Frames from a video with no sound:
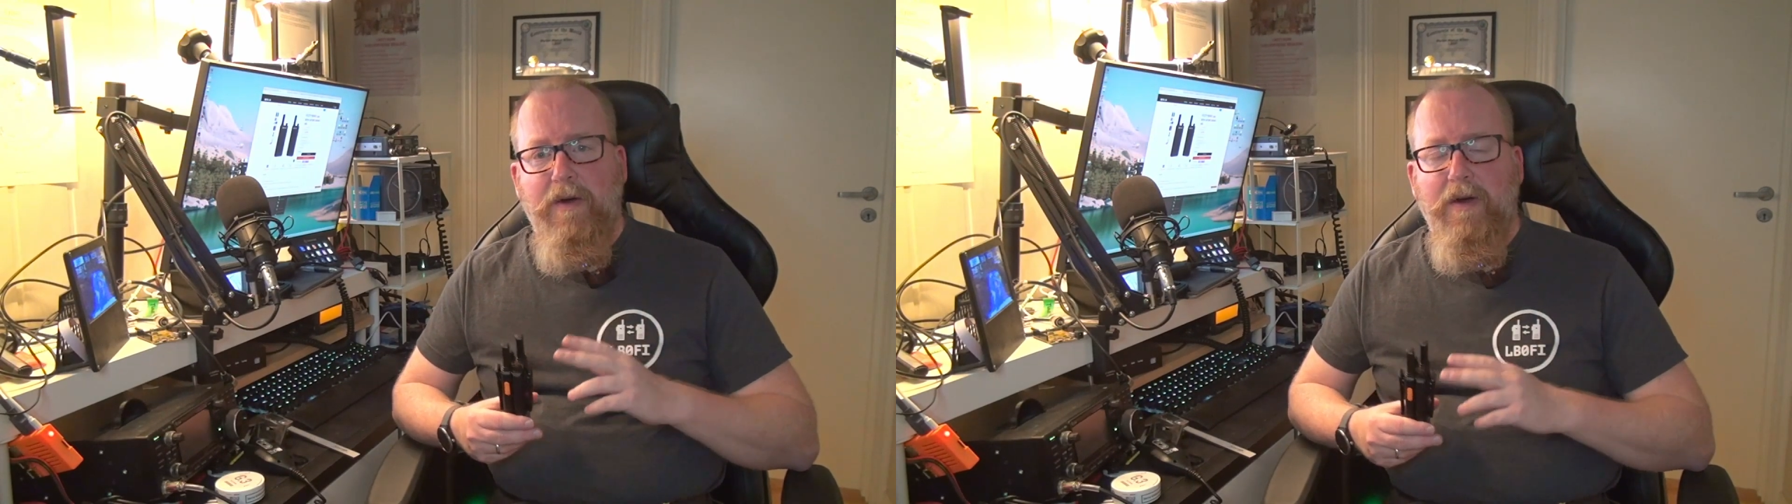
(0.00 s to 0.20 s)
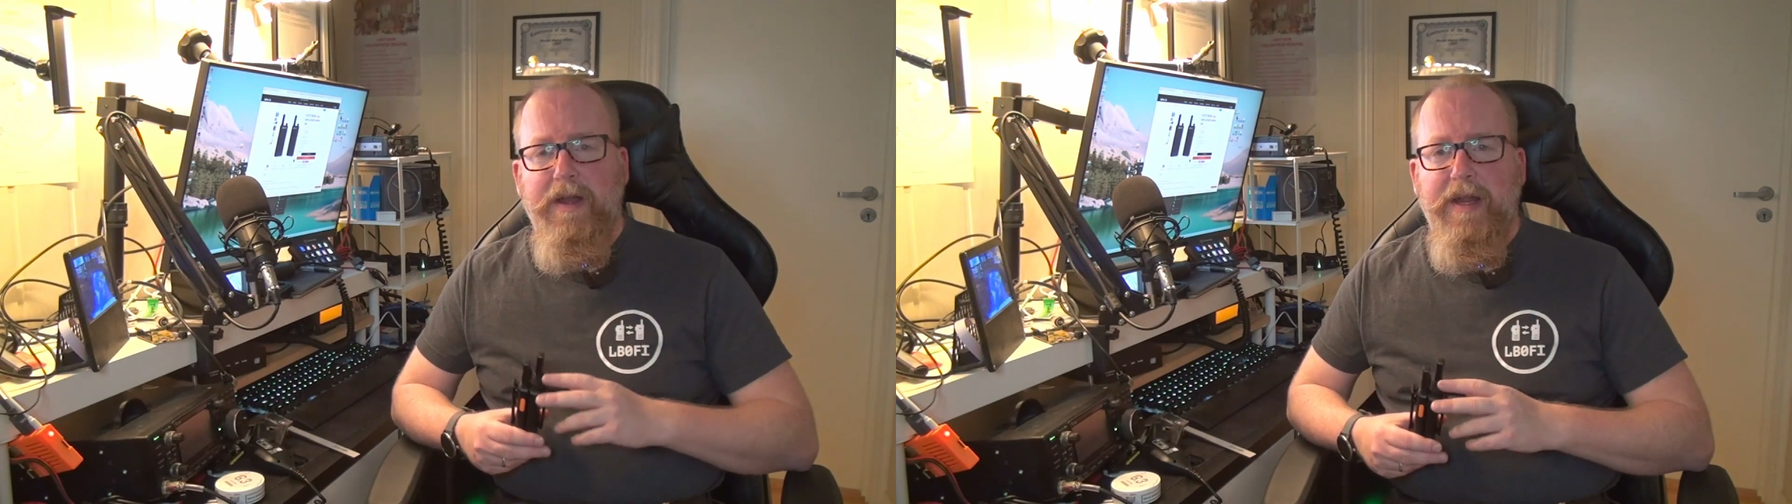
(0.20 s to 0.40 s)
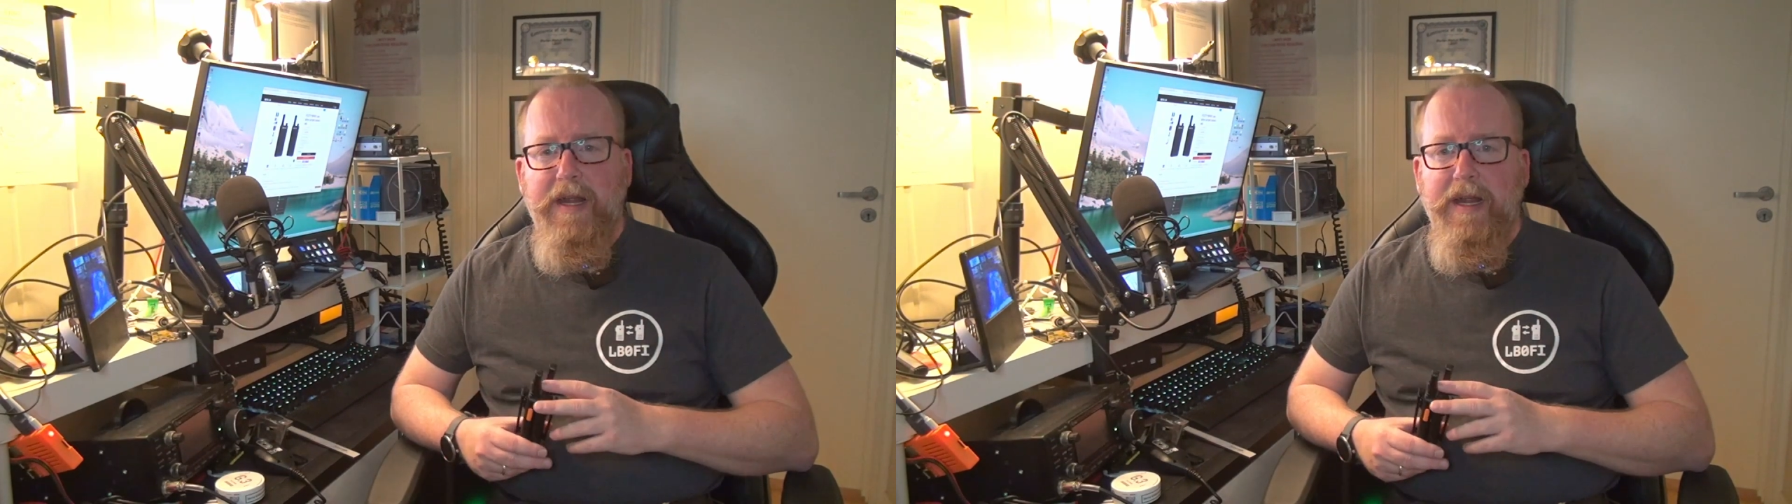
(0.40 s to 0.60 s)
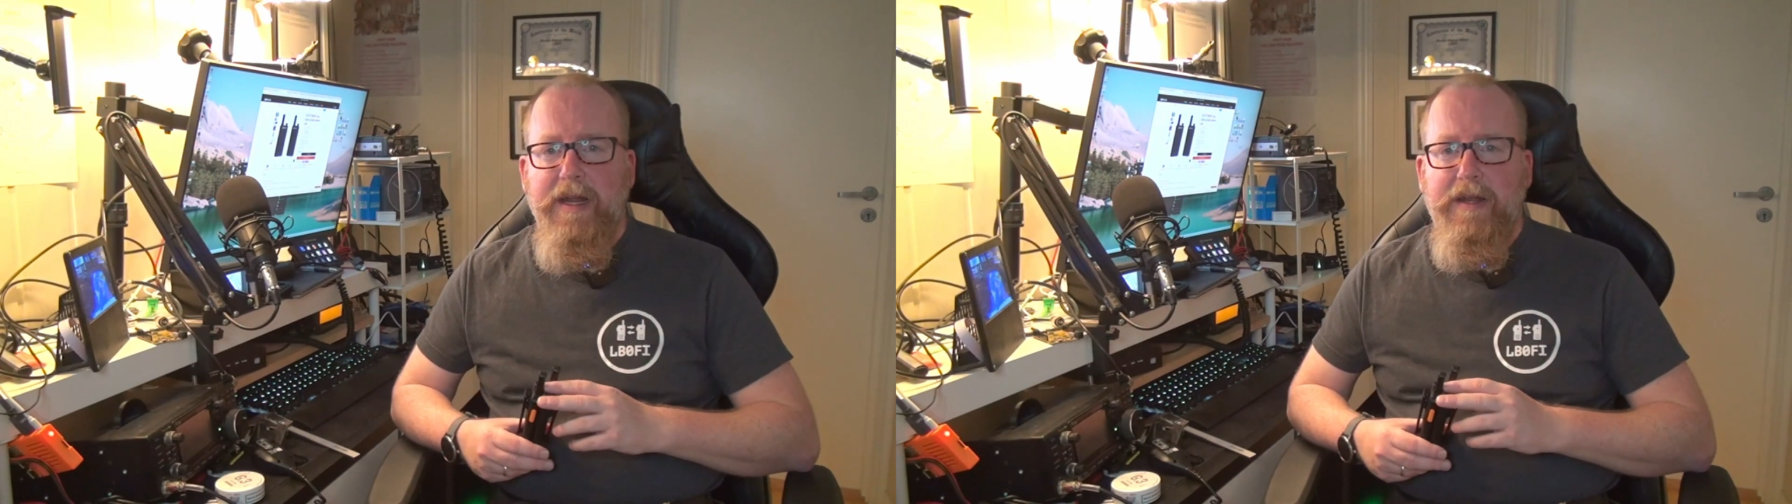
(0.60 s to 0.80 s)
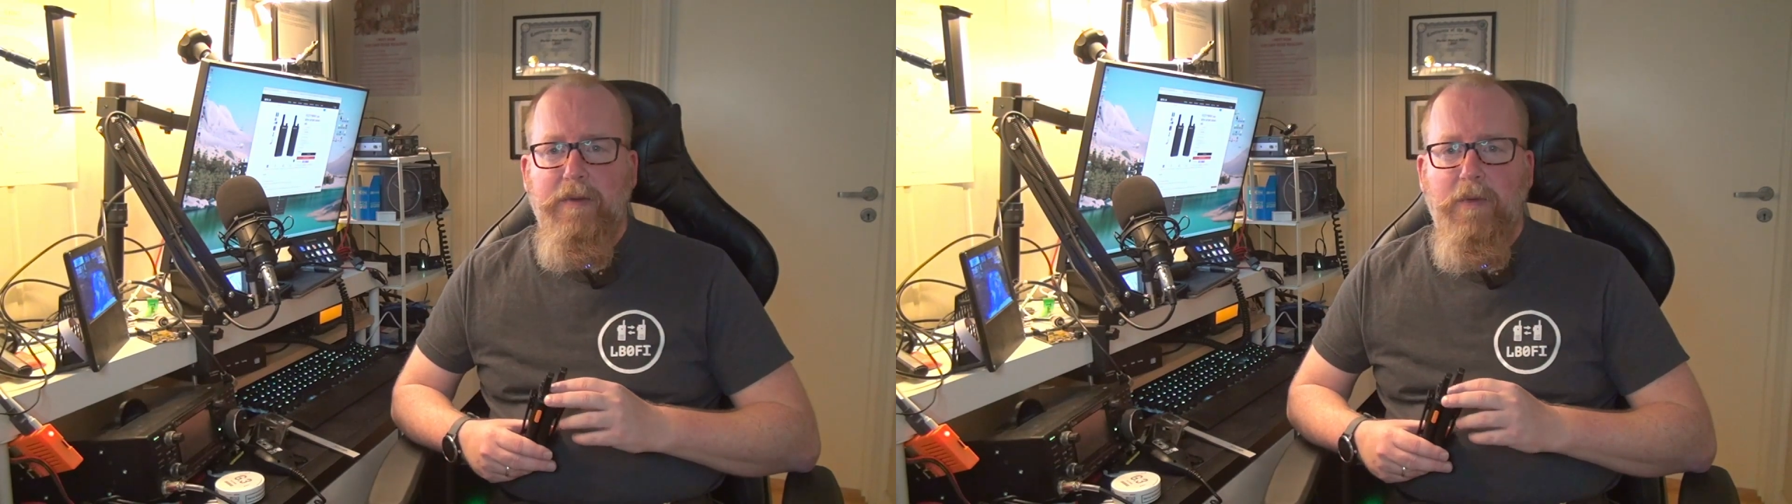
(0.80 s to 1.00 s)

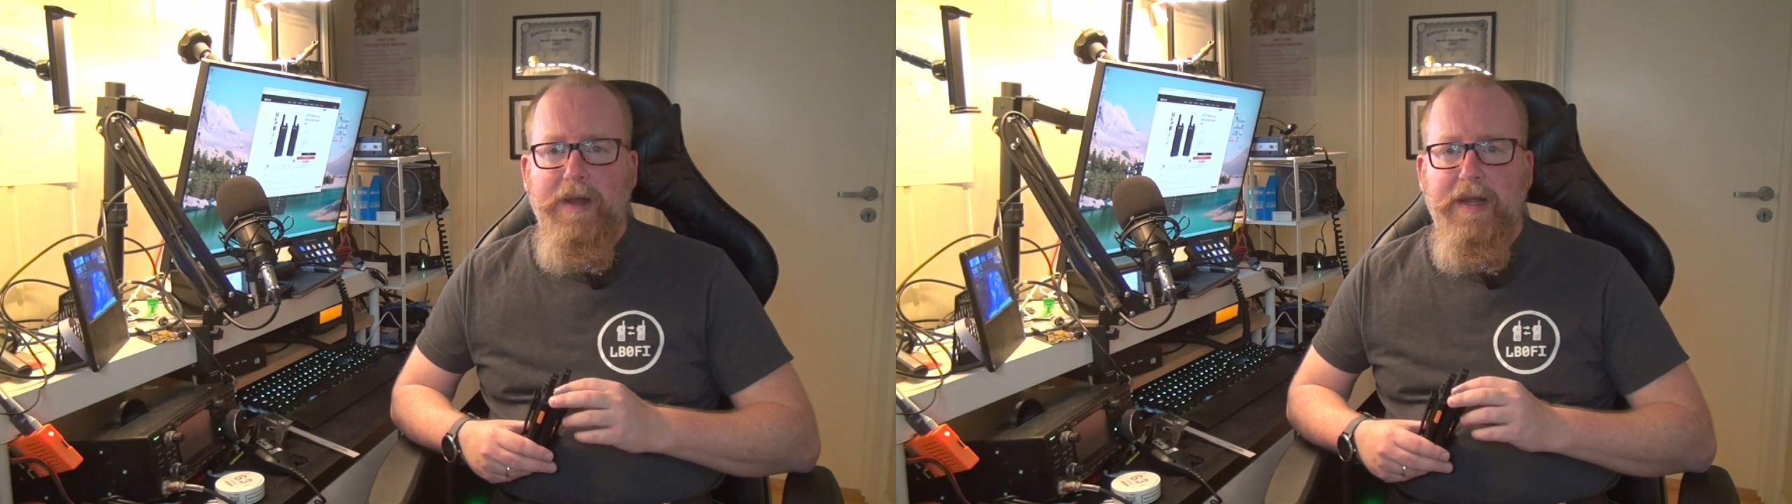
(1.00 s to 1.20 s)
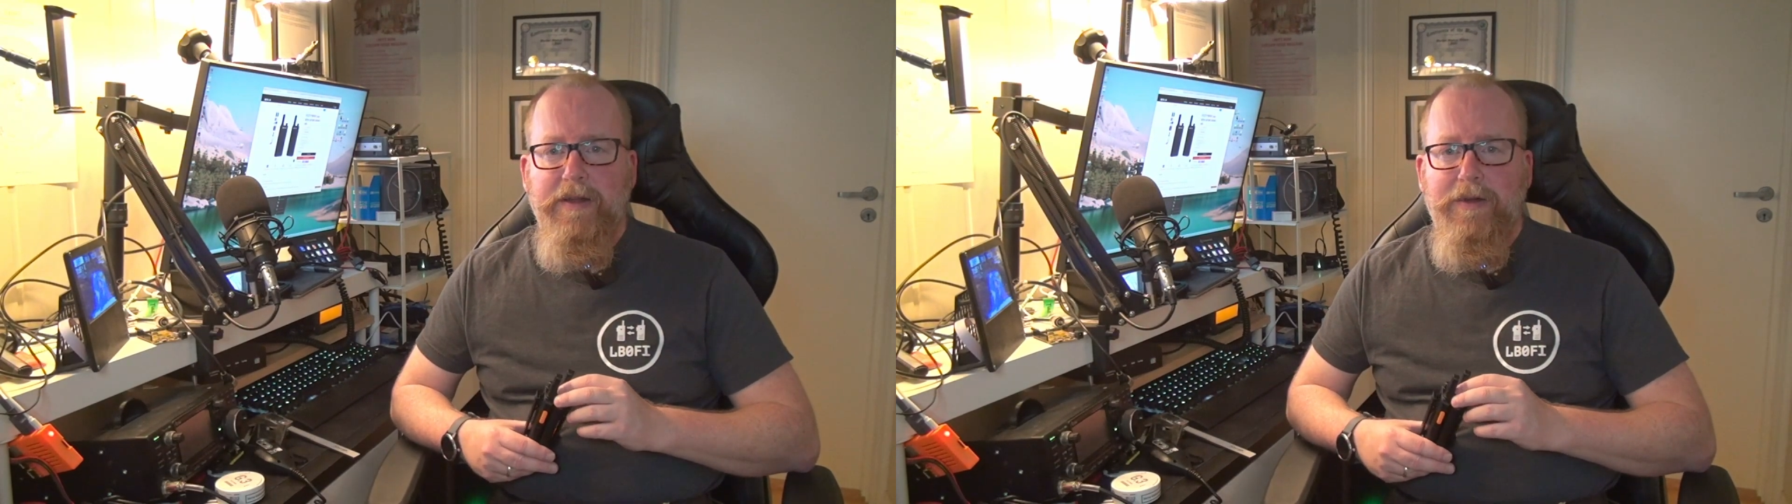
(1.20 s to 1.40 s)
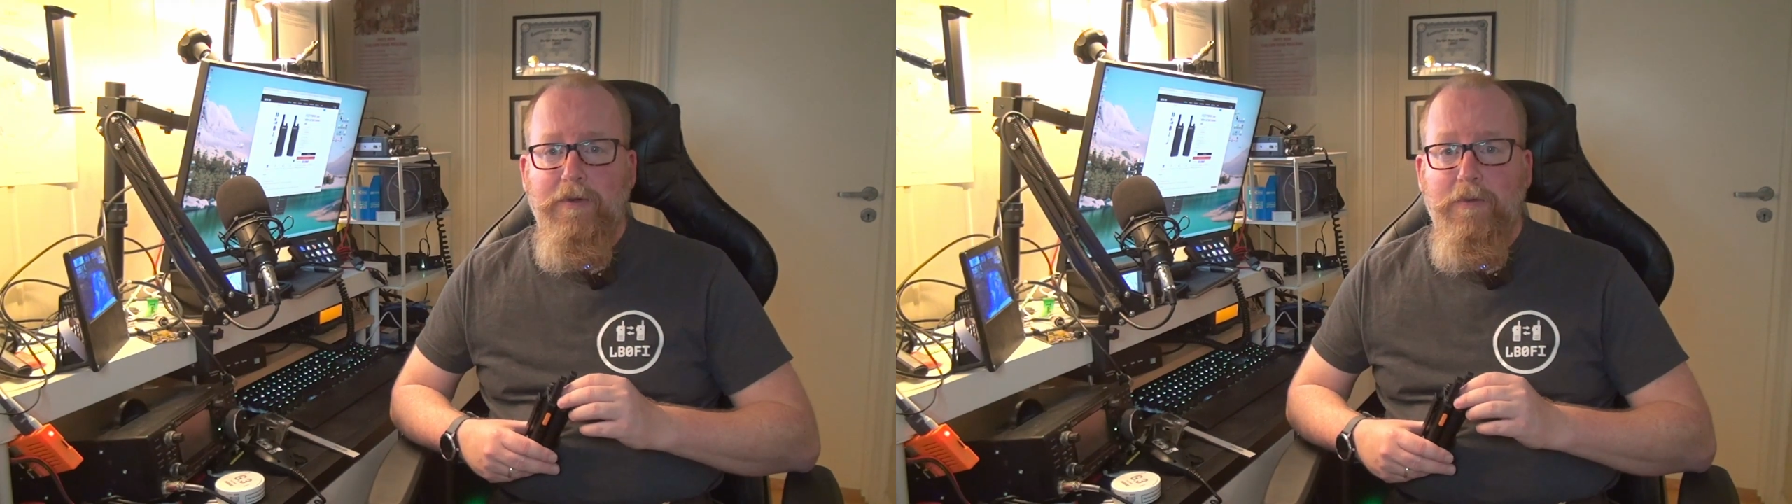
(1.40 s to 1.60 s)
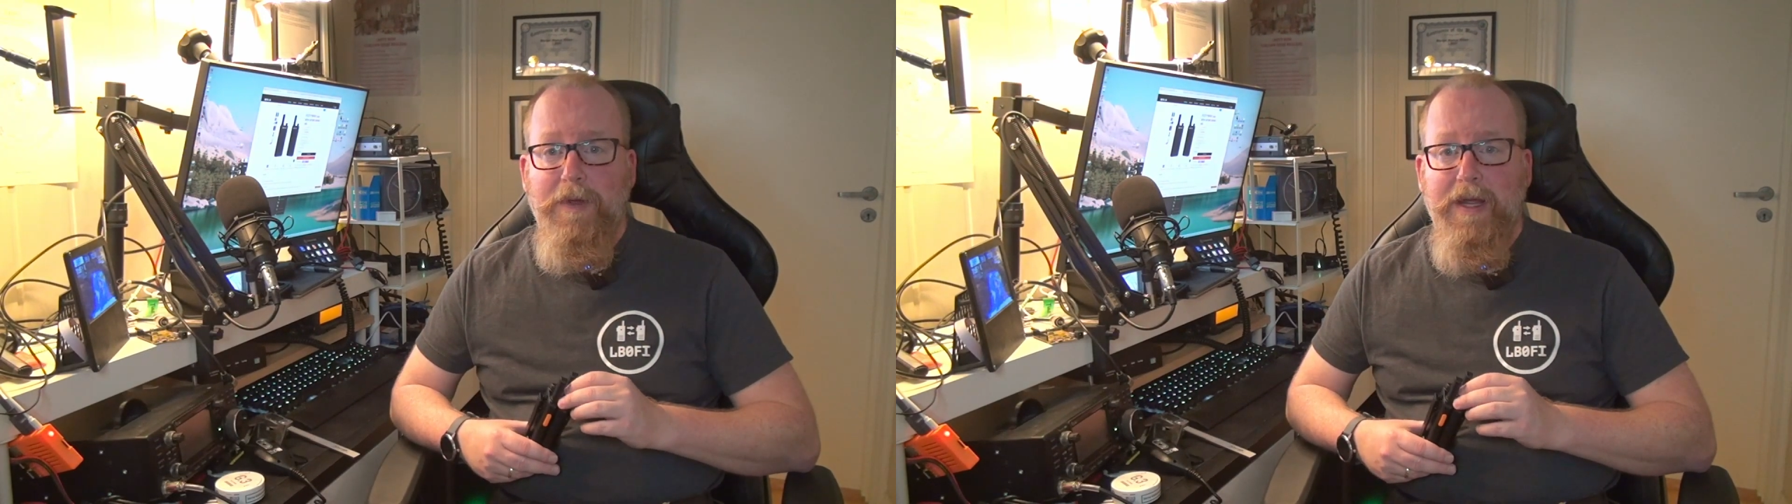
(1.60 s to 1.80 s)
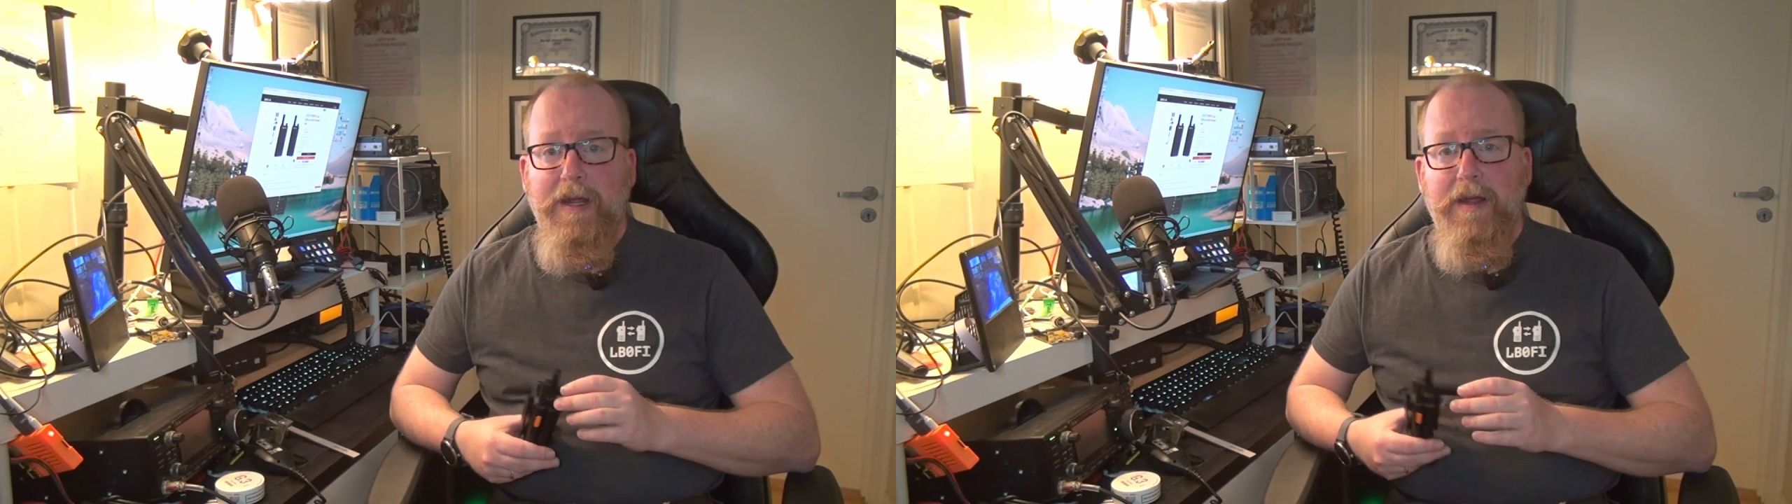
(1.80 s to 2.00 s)

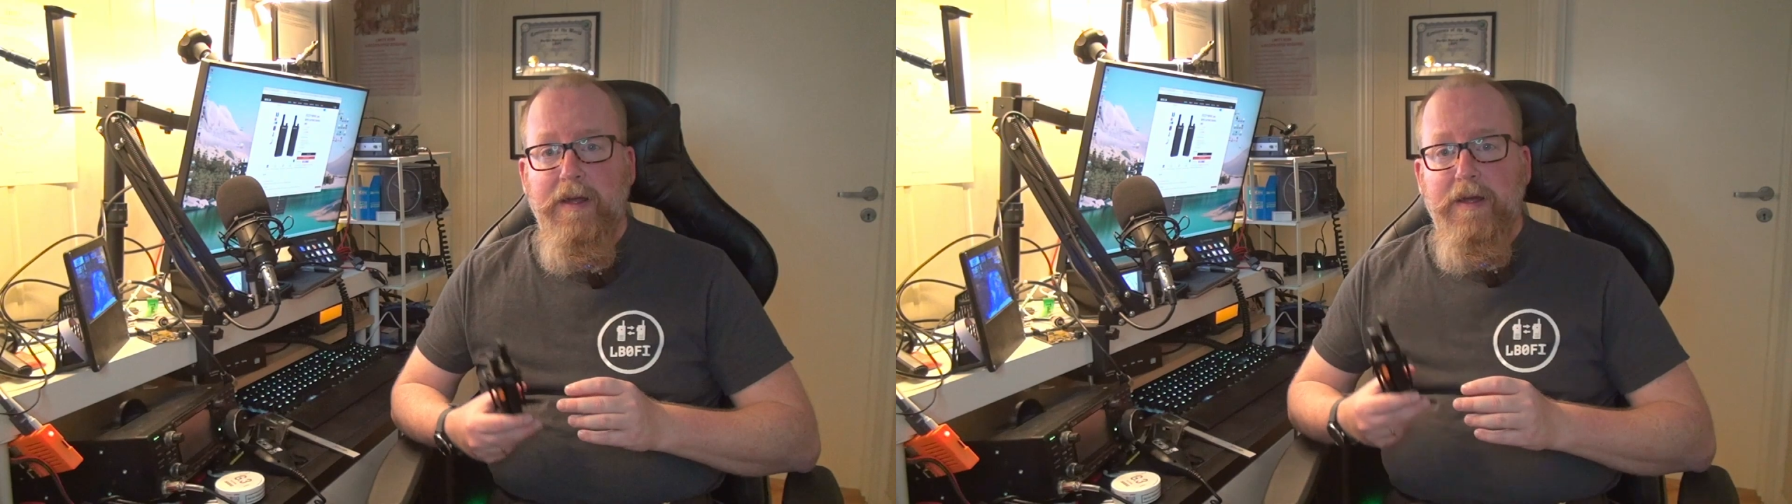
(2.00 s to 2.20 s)
RT22P.